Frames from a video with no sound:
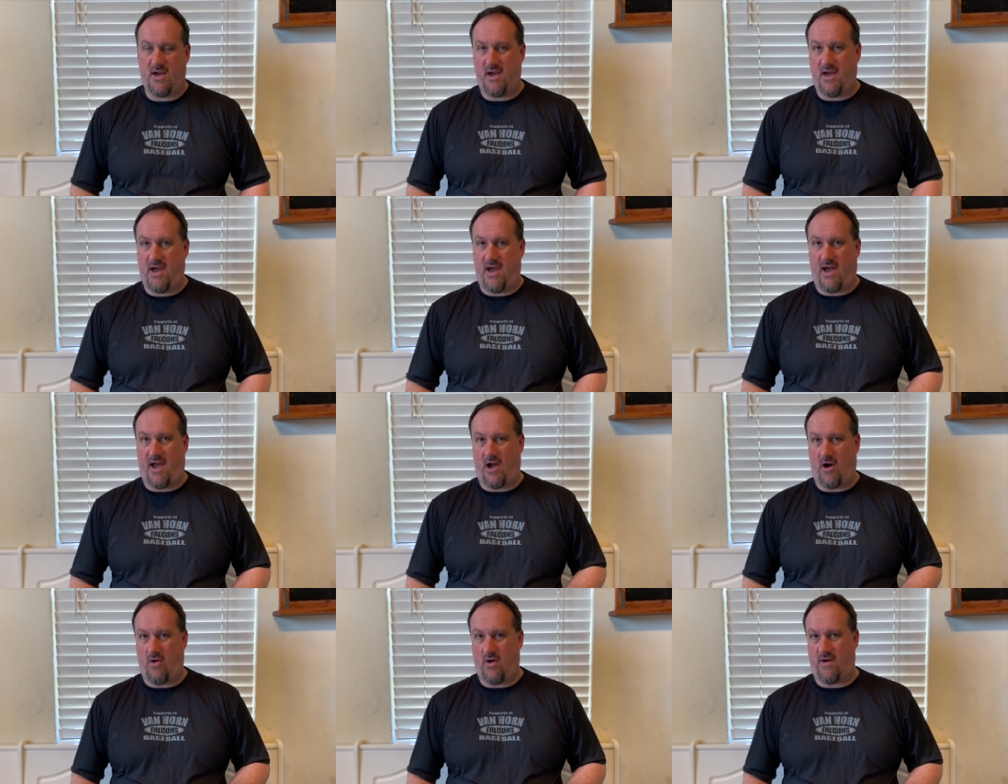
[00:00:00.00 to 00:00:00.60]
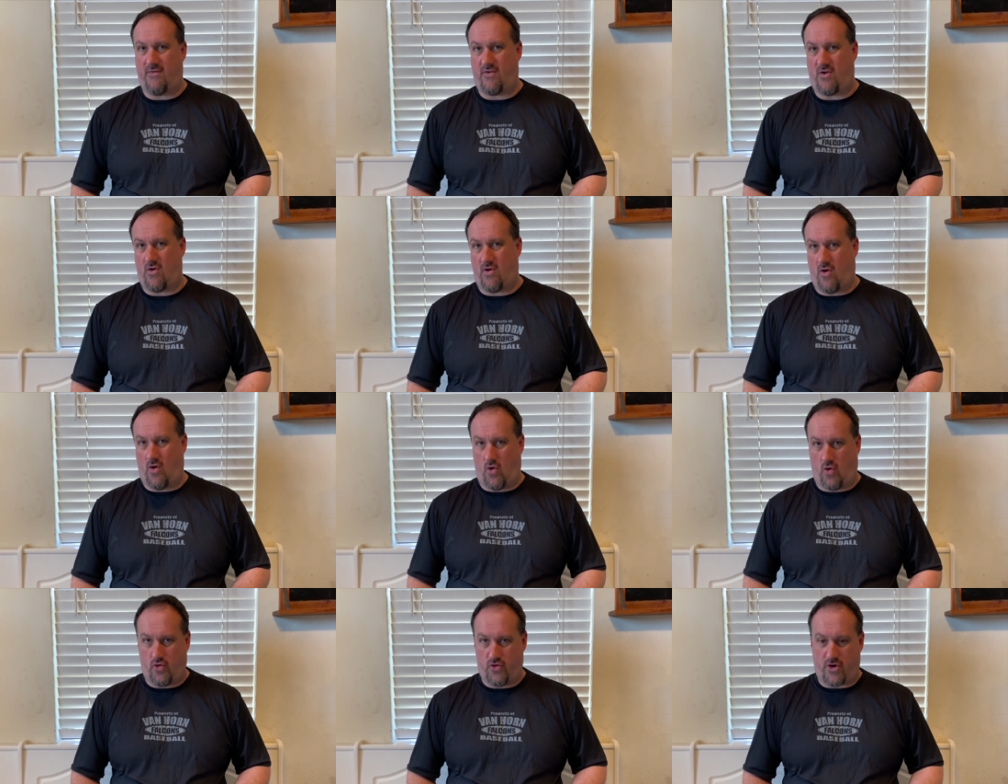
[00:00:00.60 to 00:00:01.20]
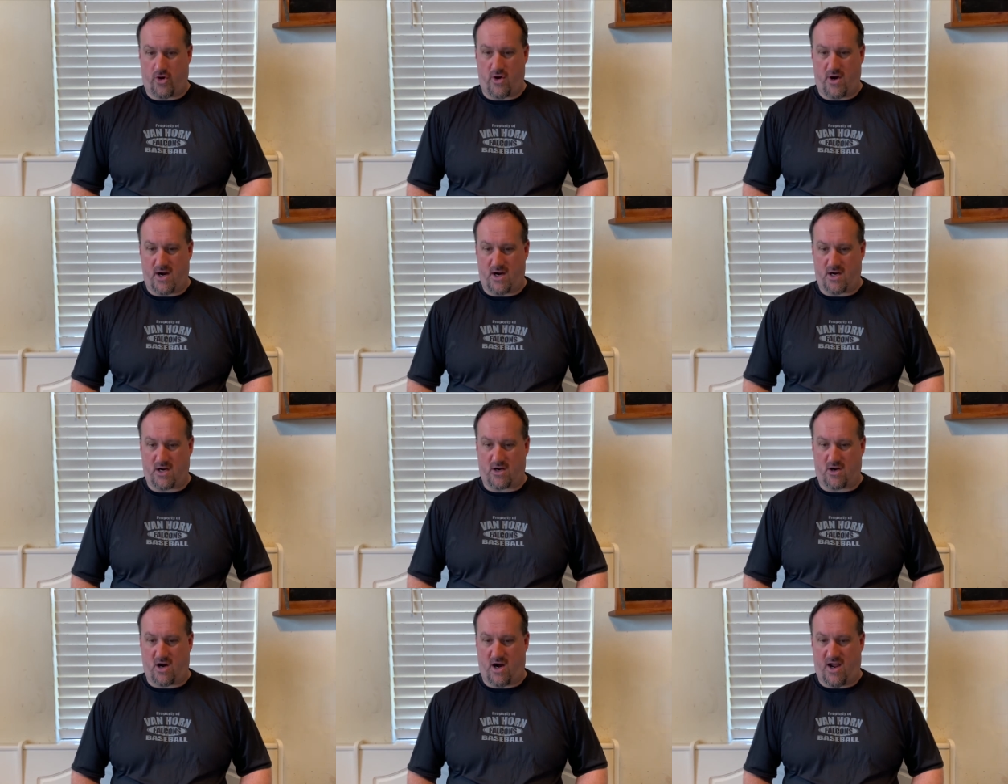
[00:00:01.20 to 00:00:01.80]
However, older
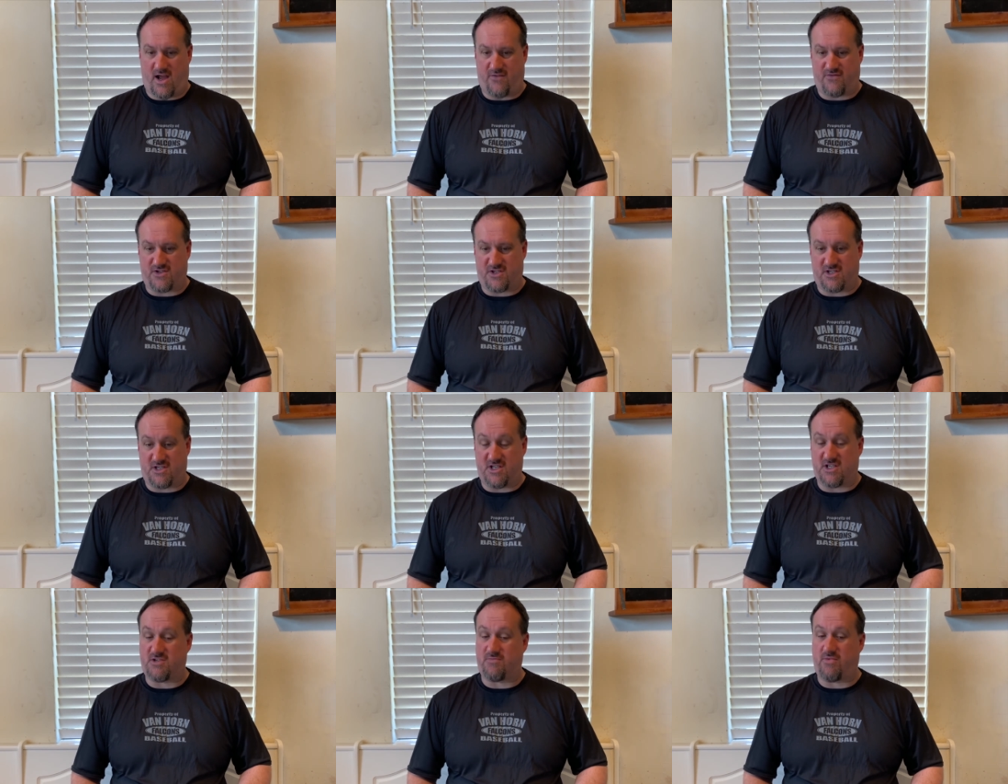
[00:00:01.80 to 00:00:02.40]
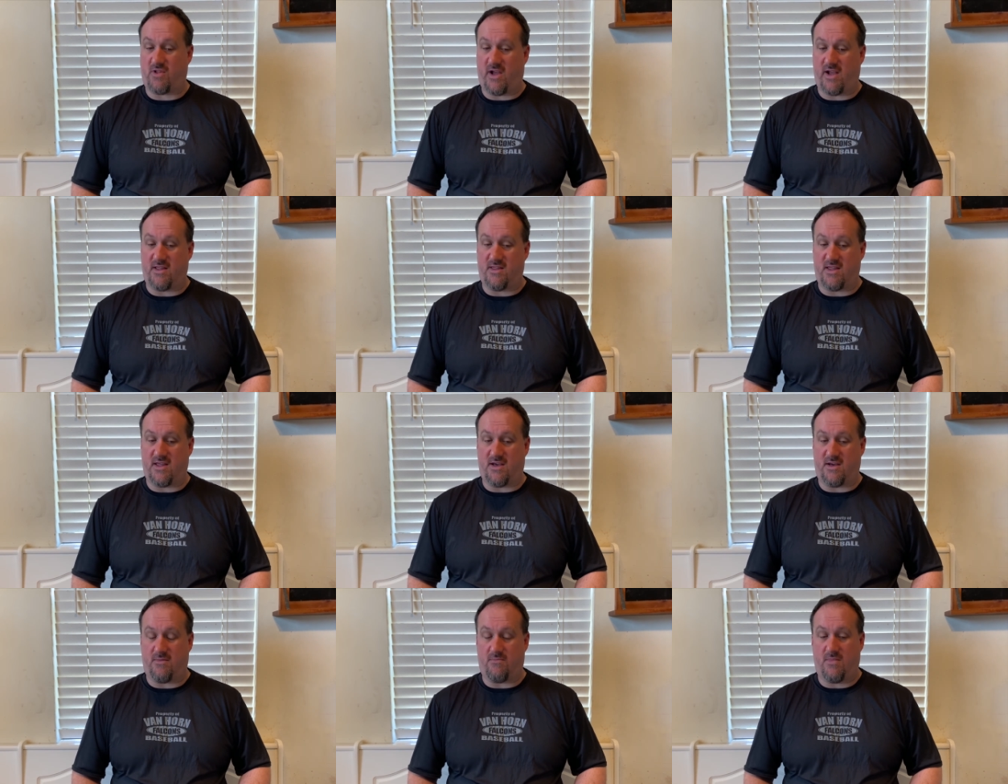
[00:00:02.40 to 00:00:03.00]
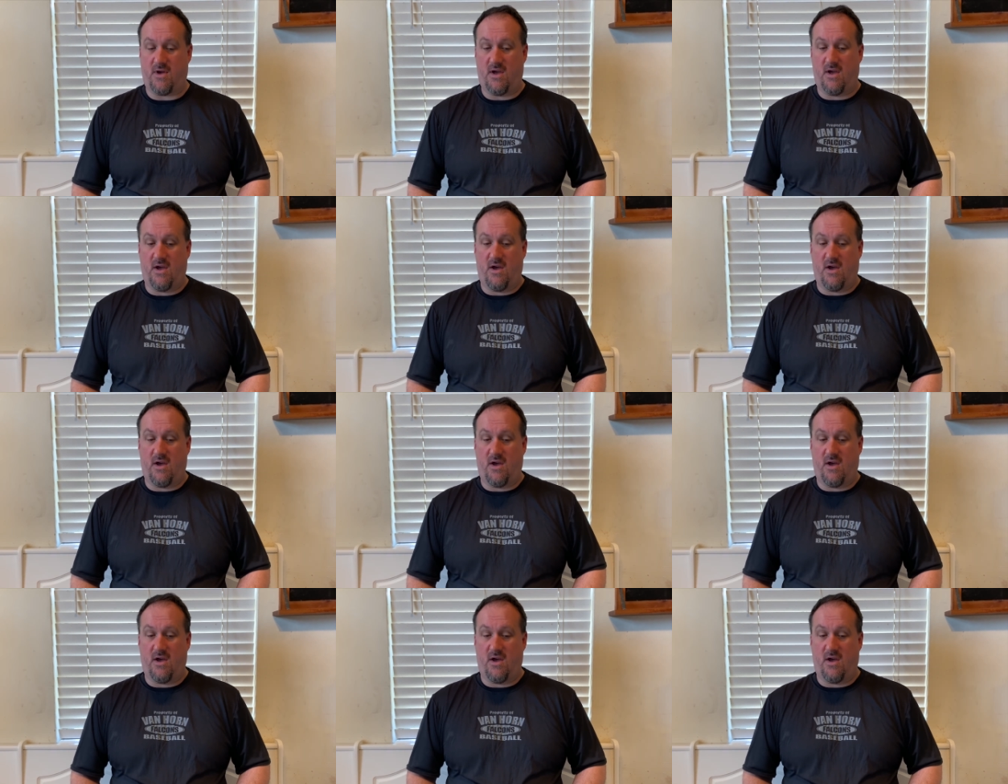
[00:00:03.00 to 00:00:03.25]
aircrafts displayed them